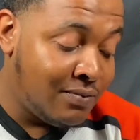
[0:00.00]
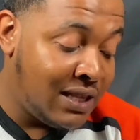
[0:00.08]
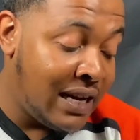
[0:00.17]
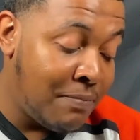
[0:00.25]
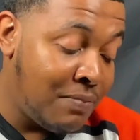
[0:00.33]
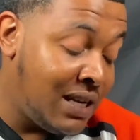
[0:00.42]

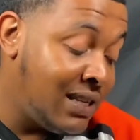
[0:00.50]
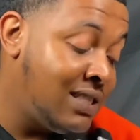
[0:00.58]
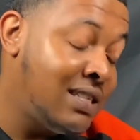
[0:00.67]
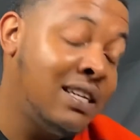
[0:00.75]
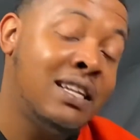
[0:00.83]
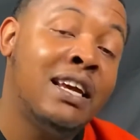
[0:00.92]
that being
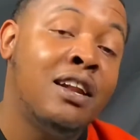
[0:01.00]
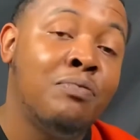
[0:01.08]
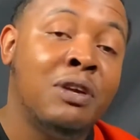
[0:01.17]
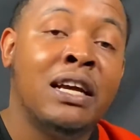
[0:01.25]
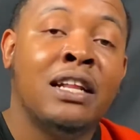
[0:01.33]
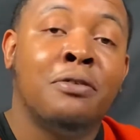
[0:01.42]
said, now that we
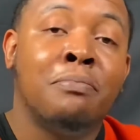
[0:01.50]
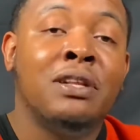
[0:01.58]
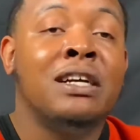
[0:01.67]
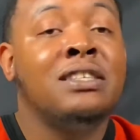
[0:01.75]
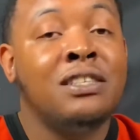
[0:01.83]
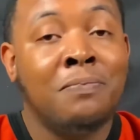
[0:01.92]
got the
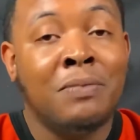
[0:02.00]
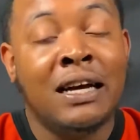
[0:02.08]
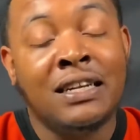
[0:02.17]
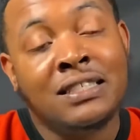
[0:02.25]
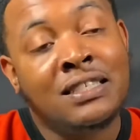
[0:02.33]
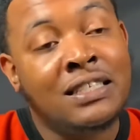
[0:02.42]
plus and the
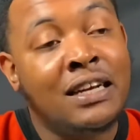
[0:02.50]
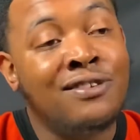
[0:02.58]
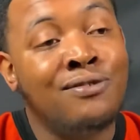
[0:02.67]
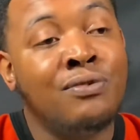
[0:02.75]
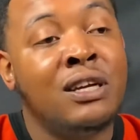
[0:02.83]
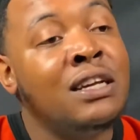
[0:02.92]
minuses out the
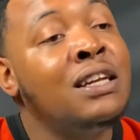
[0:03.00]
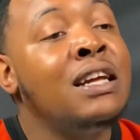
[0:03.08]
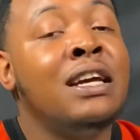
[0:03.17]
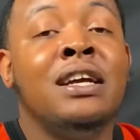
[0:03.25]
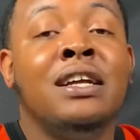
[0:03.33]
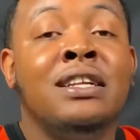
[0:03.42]
way,
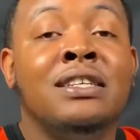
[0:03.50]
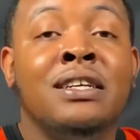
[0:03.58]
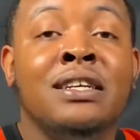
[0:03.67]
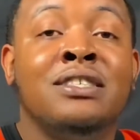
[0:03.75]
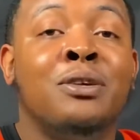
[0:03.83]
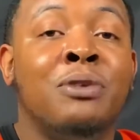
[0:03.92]
let's get
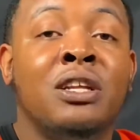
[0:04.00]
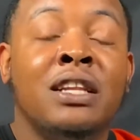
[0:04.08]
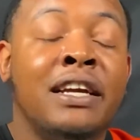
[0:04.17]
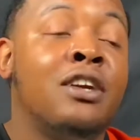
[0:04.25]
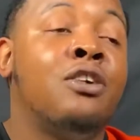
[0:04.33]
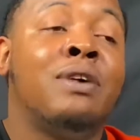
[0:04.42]
some of the
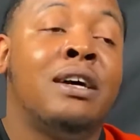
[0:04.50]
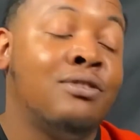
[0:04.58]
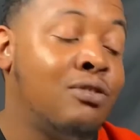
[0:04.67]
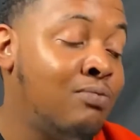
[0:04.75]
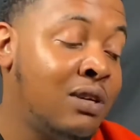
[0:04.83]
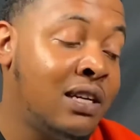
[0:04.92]
lingo out the
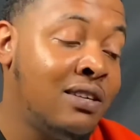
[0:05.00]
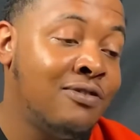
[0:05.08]
way.